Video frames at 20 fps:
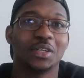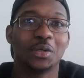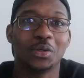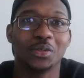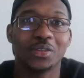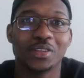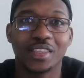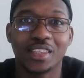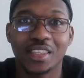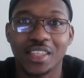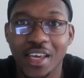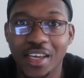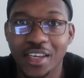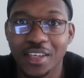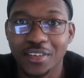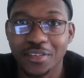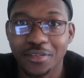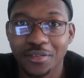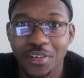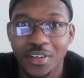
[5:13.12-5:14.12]
On
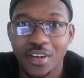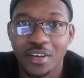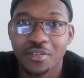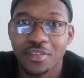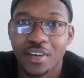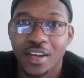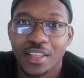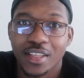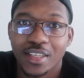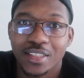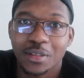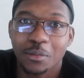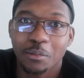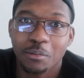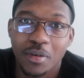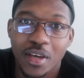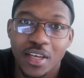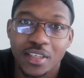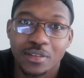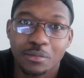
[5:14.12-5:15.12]
deck in the video. I feel like that's the
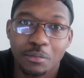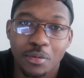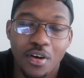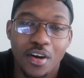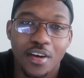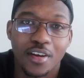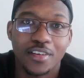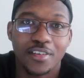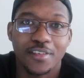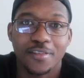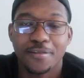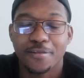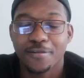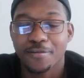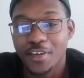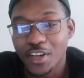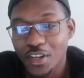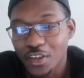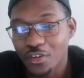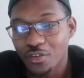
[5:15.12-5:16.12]
best part of the
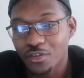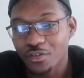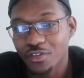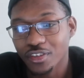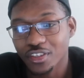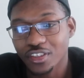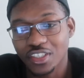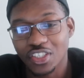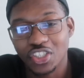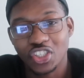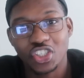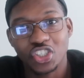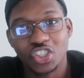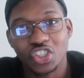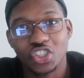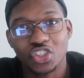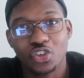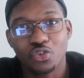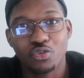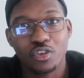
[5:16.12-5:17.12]
video. And the shit
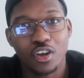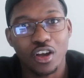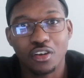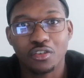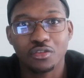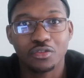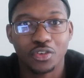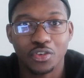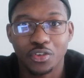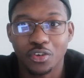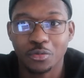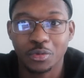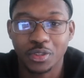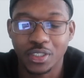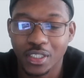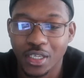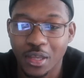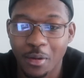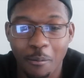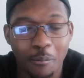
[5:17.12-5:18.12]
is so colorful, you know what
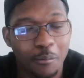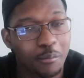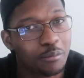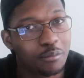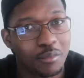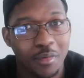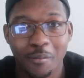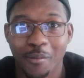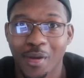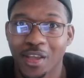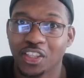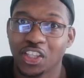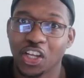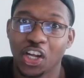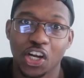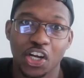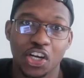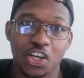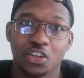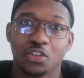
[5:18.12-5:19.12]
I'm saying? It make the
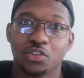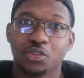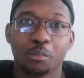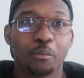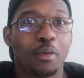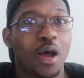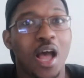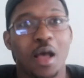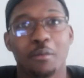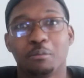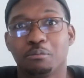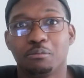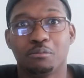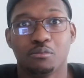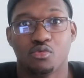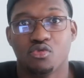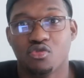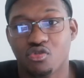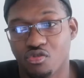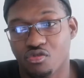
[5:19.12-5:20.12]
girls
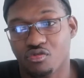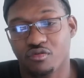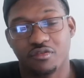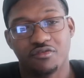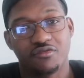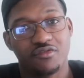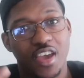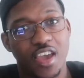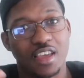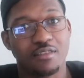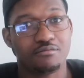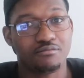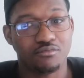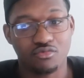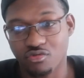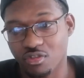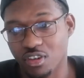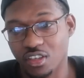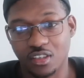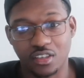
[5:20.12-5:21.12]
pop more. Fat
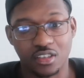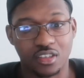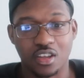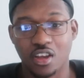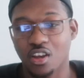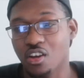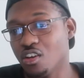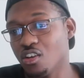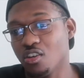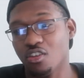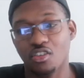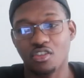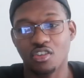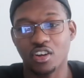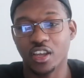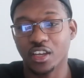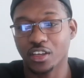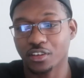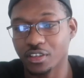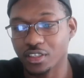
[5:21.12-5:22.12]
booties,
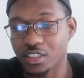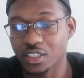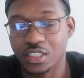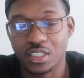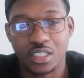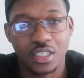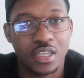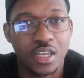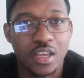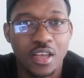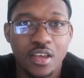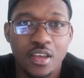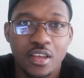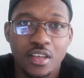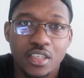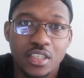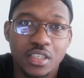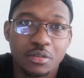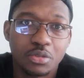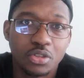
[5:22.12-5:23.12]
all that crazy shit.
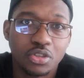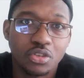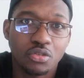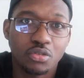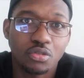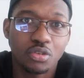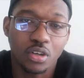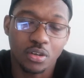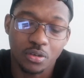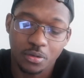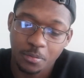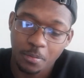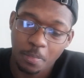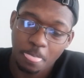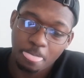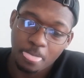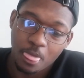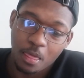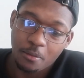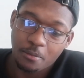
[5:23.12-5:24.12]
Shit was cool though.
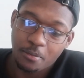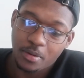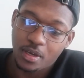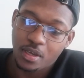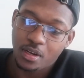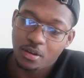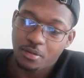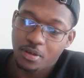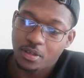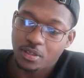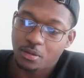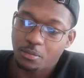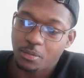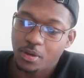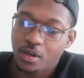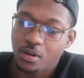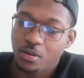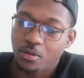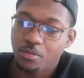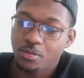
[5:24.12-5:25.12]
But anyways though,
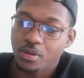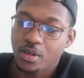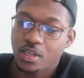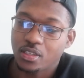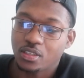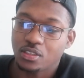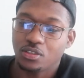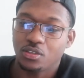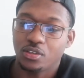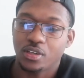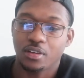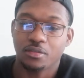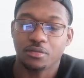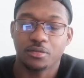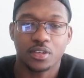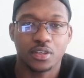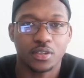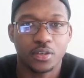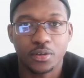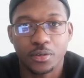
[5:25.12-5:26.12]
man, I hope you guys enjoyed that
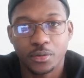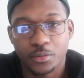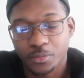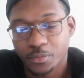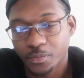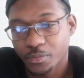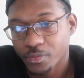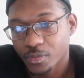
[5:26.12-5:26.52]
video. You